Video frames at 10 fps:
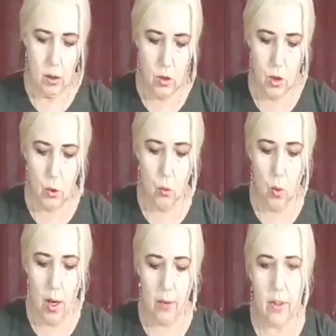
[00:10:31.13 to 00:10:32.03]
So
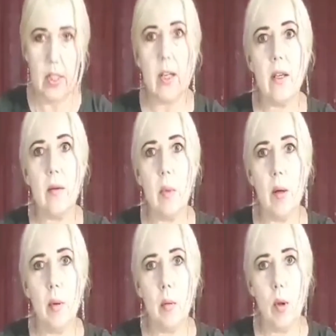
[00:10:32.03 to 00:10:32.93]
why we tie in a
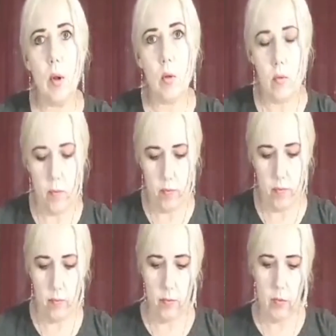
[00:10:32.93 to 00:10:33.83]
bubble ball?
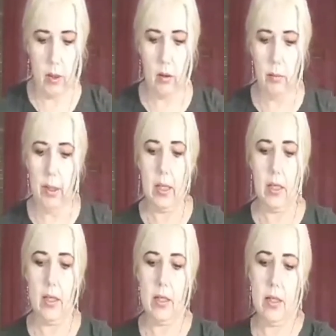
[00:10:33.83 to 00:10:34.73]

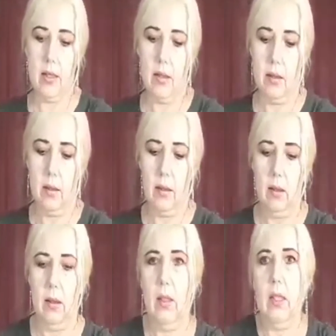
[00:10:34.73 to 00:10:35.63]
Because
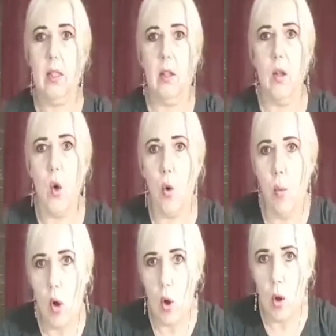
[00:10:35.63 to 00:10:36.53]
it's a low
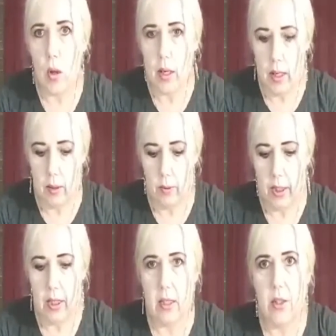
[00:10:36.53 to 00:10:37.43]
ball and we're
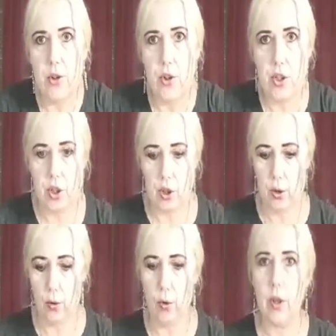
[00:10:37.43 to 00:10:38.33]
gonna need to
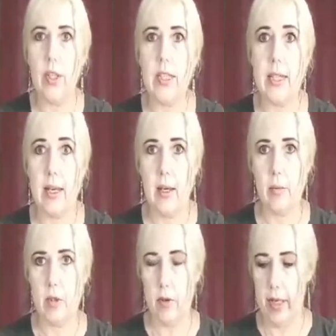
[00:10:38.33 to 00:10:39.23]
secure the
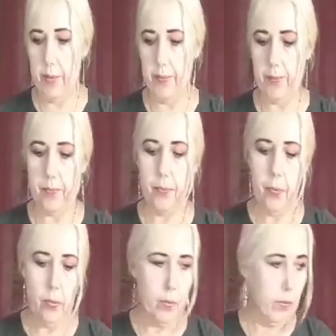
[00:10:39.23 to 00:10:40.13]
stems, right?
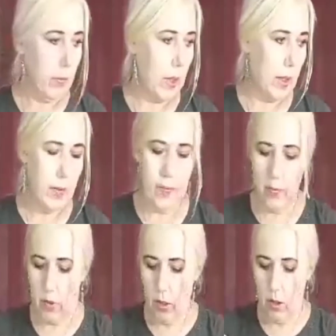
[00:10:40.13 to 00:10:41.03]
Okay,
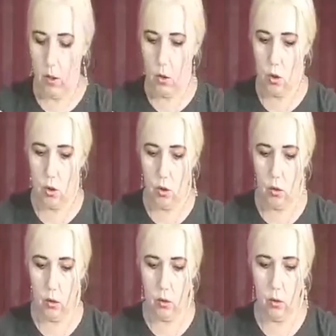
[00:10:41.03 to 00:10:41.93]

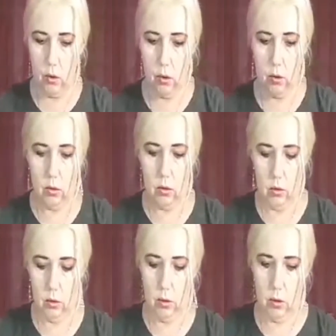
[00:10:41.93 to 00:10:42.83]
so
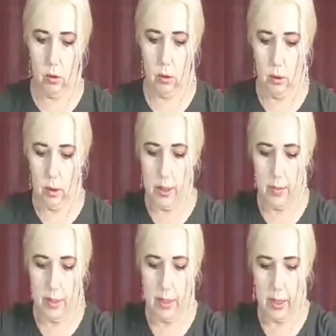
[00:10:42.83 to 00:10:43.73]
this
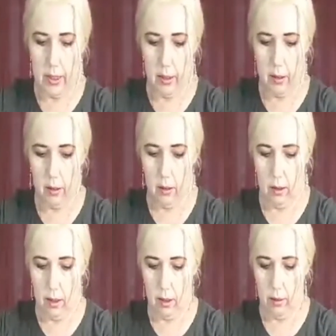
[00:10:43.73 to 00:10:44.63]
might take
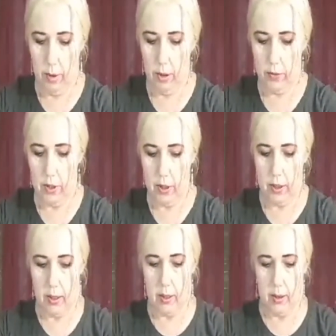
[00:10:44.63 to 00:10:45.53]
a little bit of
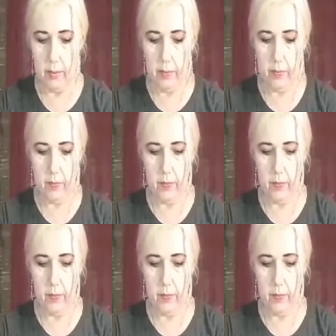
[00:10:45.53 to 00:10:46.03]
time,